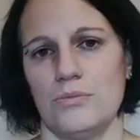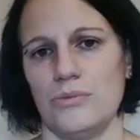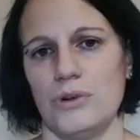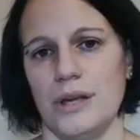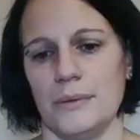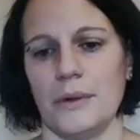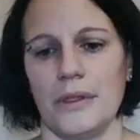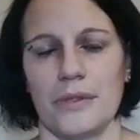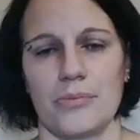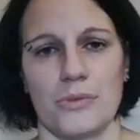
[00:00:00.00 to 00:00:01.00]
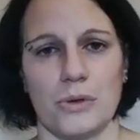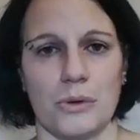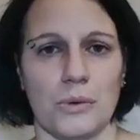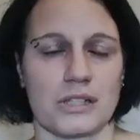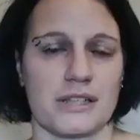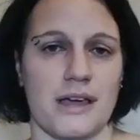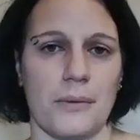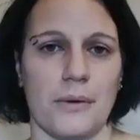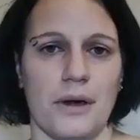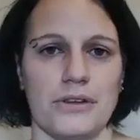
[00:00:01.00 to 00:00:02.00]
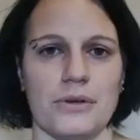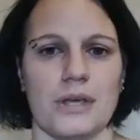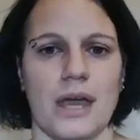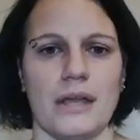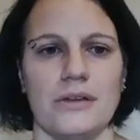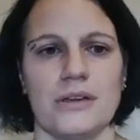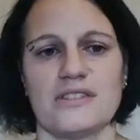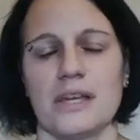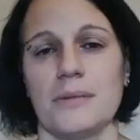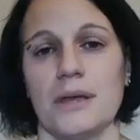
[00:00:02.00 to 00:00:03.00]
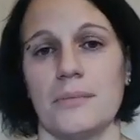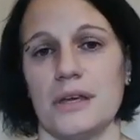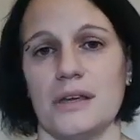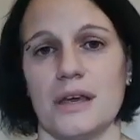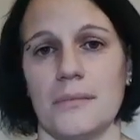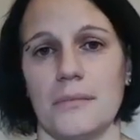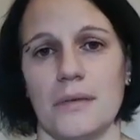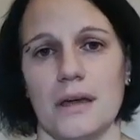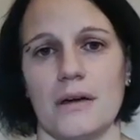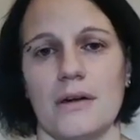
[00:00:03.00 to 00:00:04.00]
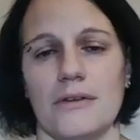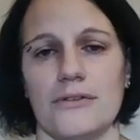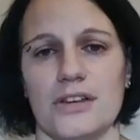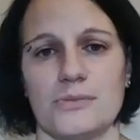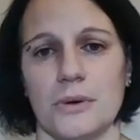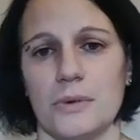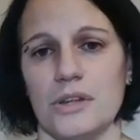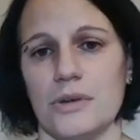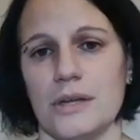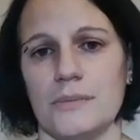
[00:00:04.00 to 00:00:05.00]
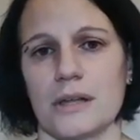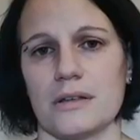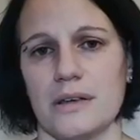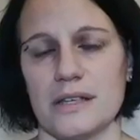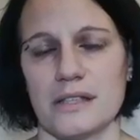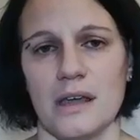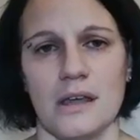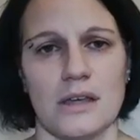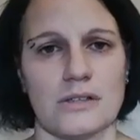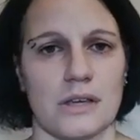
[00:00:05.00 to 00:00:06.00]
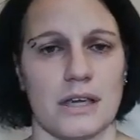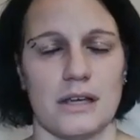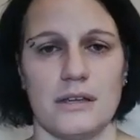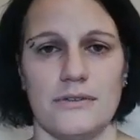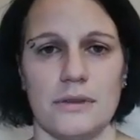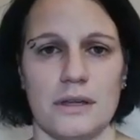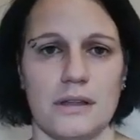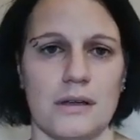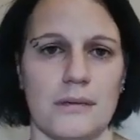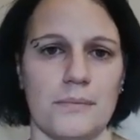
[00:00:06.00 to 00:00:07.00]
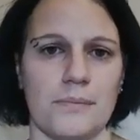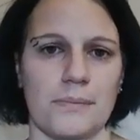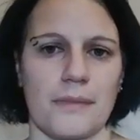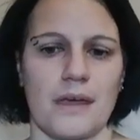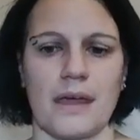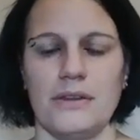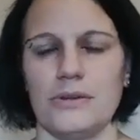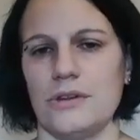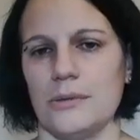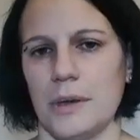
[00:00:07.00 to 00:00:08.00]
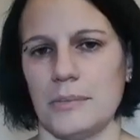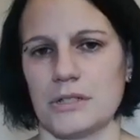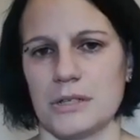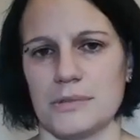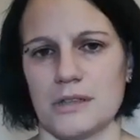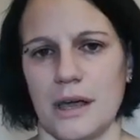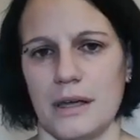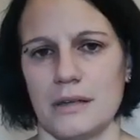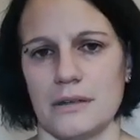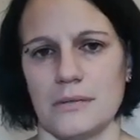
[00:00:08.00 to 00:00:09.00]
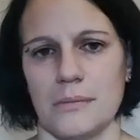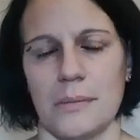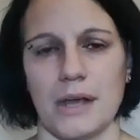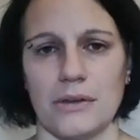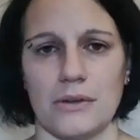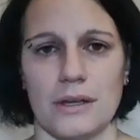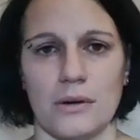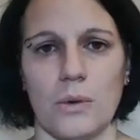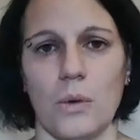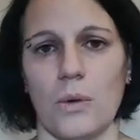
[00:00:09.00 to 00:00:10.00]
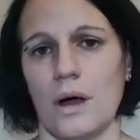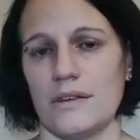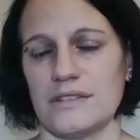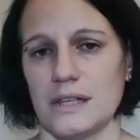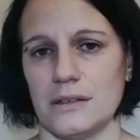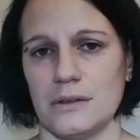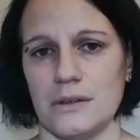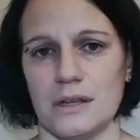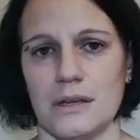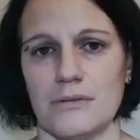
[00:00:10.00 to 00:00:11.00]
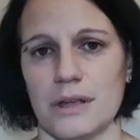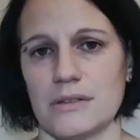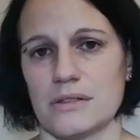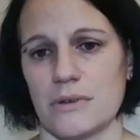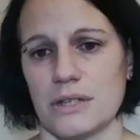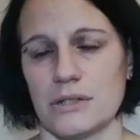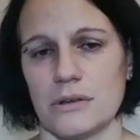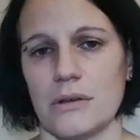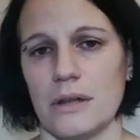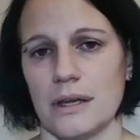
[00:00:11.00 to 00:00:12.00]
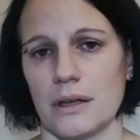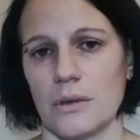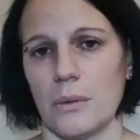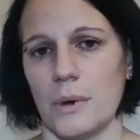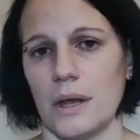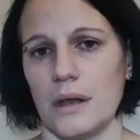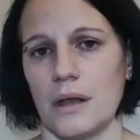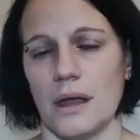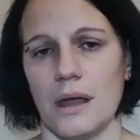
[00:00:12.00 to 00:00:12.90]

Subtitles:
really want to watch that one, you can send me a PM here on Facebook with your email address, so I can either add you to the membership site manually, or I'll send you the registration link when